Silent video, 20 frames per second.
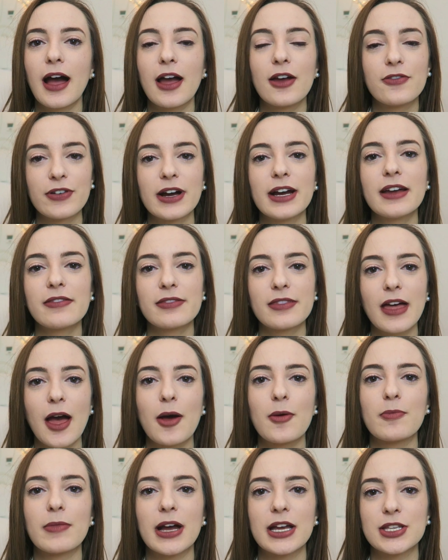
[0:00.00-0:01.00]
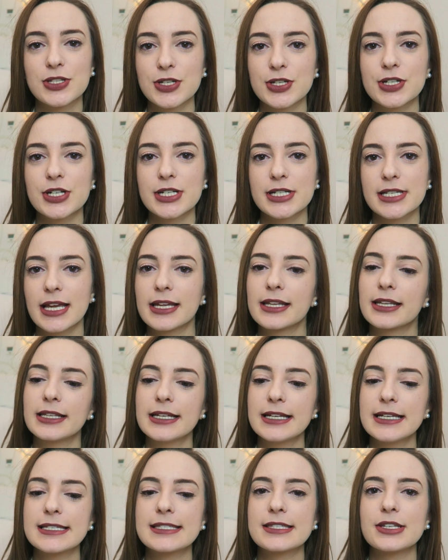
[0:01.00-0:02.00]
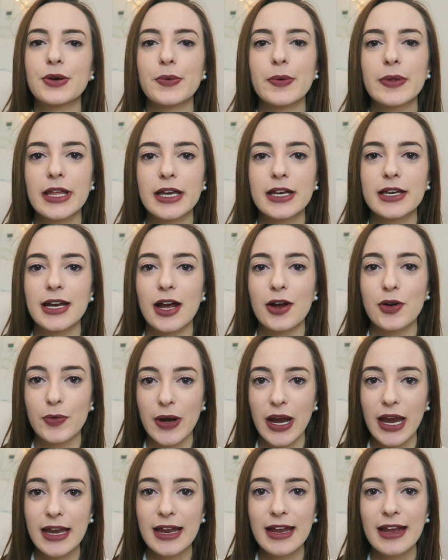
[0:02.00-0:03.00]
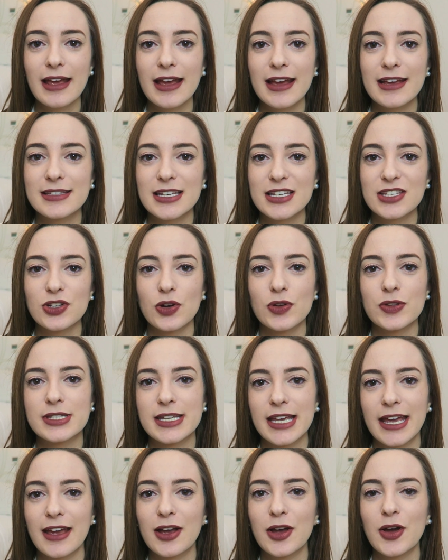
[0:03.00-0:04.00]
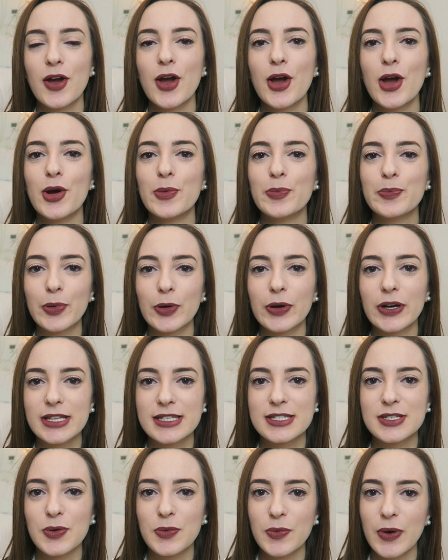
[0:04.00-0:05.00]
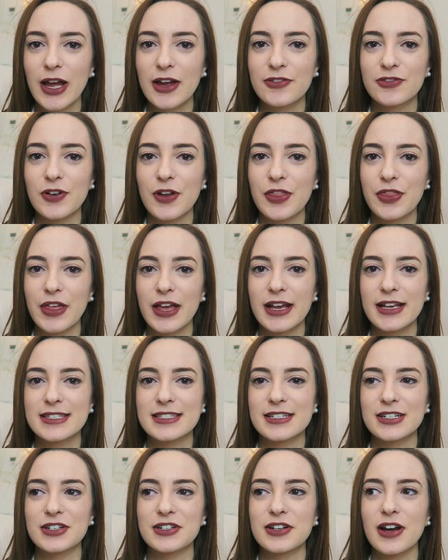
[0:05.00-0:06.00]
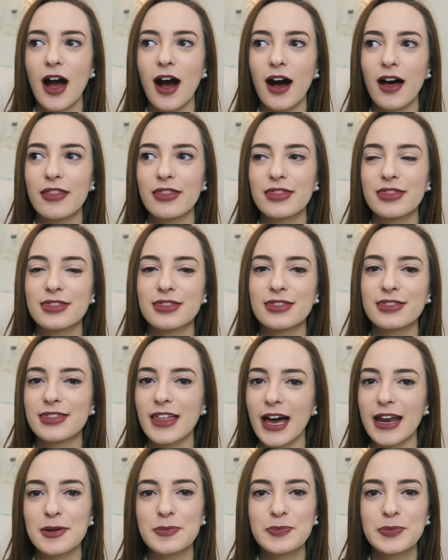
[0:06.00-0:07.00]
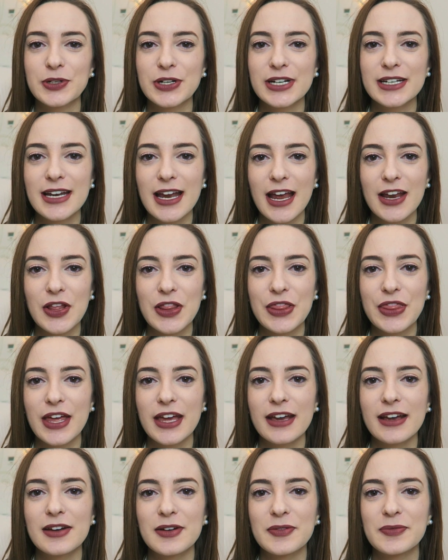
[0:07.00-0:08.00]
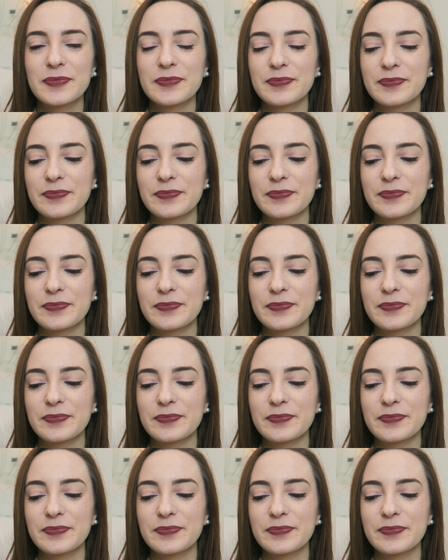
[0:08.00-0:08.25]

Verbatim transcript: I find that my tutors, at least, they're really good at grading and they don't take points away for things that are not that important, I don't think.